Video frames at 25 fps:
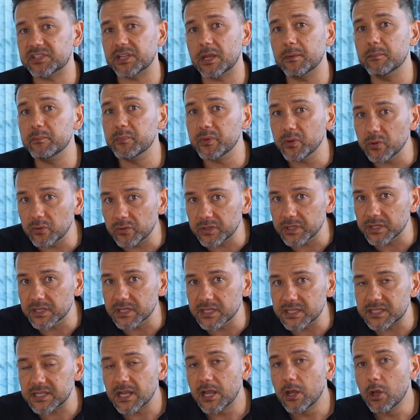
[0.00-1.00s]
some
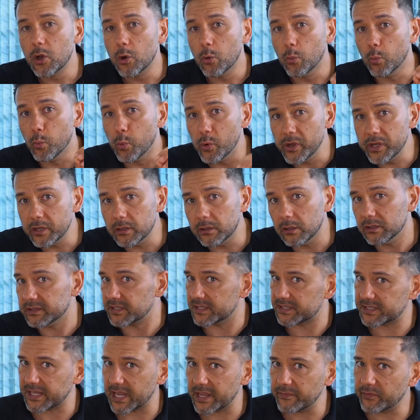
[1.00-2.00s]
builders will, to
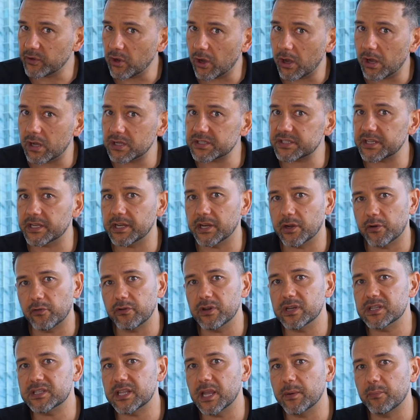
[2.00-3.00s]
save costs and
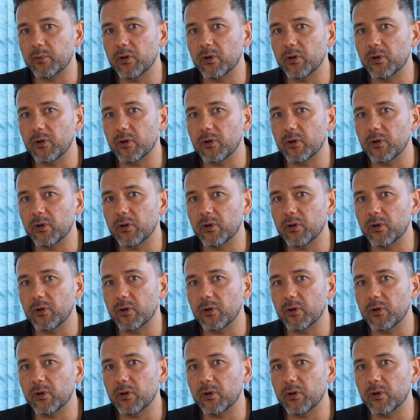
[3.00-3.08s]
increase their